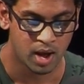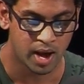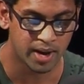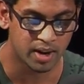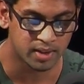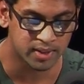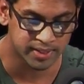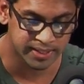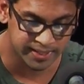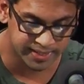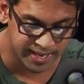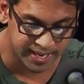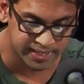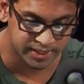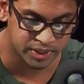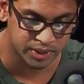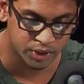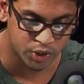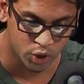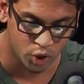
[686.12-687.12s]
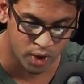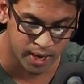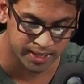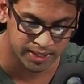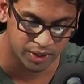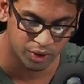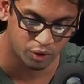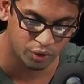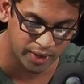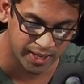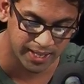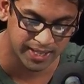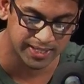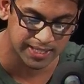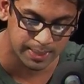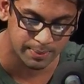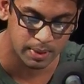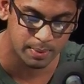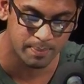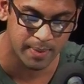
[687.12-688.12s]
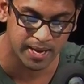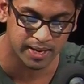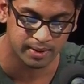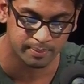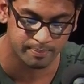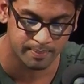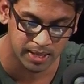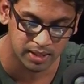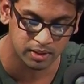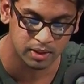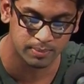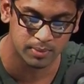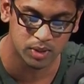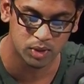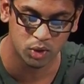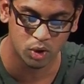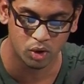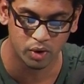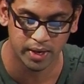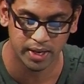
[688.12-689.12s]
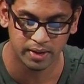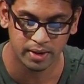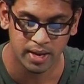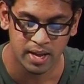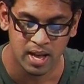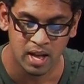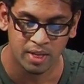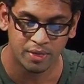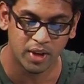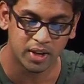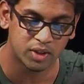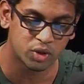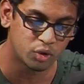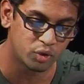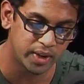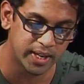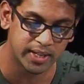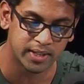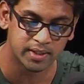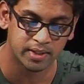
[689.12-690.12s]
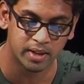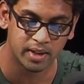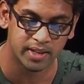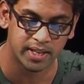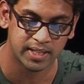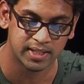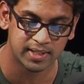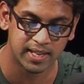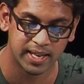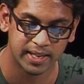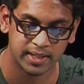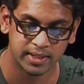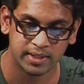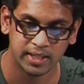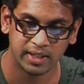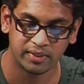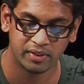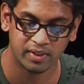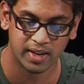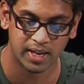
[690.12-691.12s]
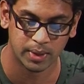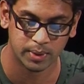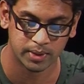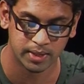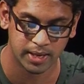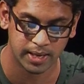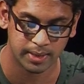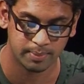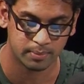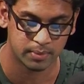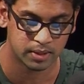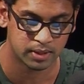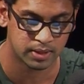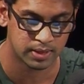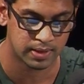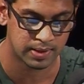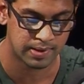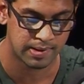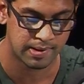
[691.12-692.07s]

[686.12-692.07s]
I ask today to try to re-examine Malcolm's story and thus reassert his legacy for our times.